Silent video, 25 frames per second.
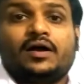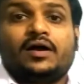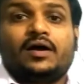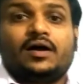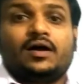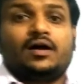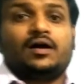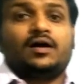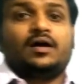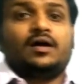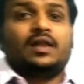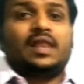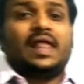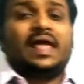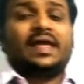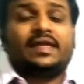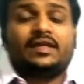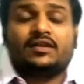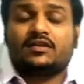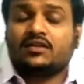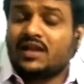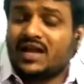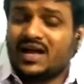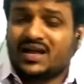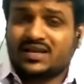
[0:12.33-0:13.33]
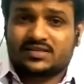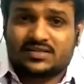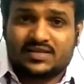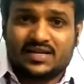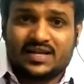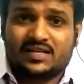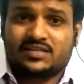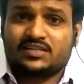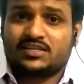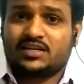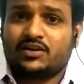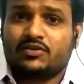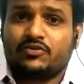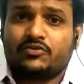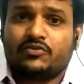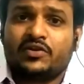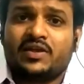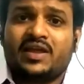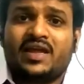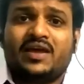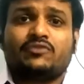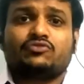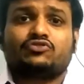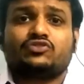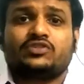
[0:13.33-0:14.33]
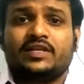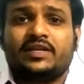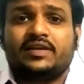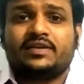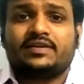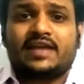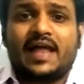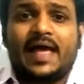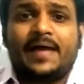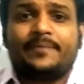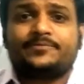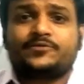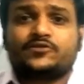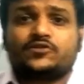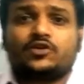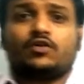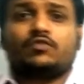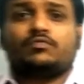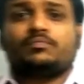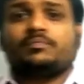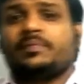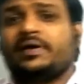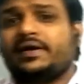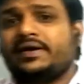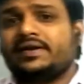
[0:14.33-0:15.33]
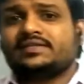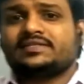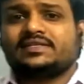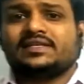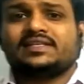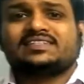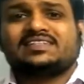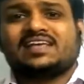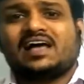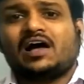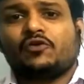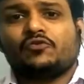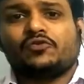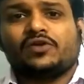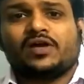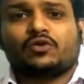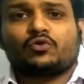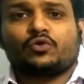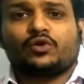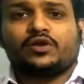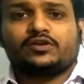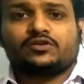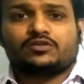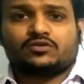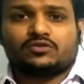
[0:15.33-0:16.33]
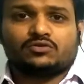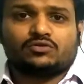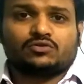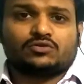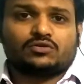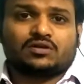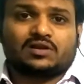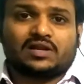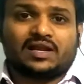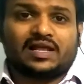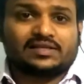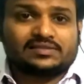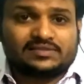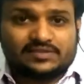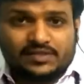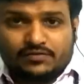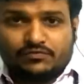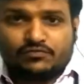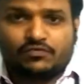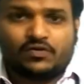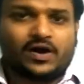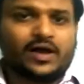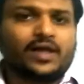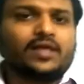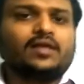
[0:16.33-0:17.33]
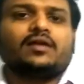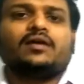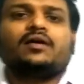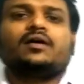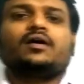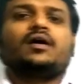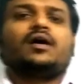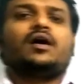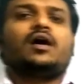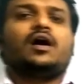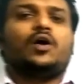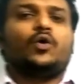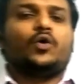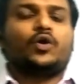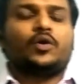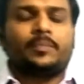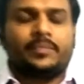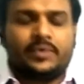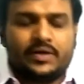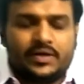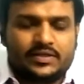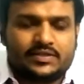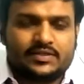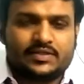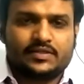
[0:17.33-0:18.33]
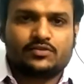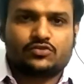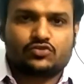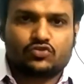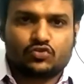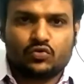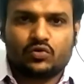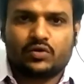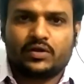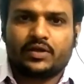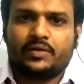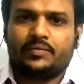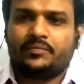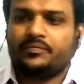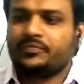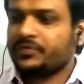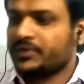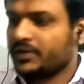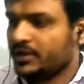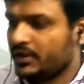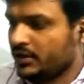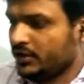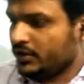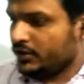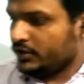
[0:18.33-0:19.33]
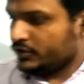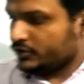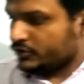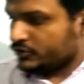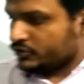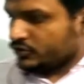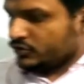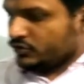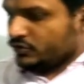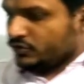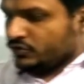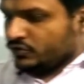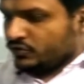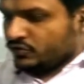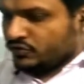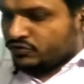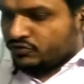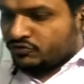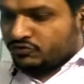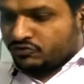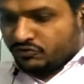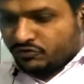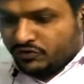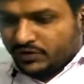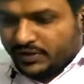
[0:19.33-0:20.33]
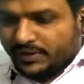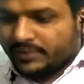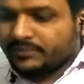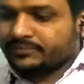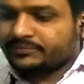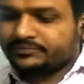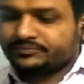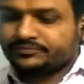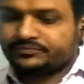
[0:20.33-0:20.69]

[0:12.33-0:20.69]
like in last lecture we have seen types of medicines, how we are going to classify our medicines. Okay, so today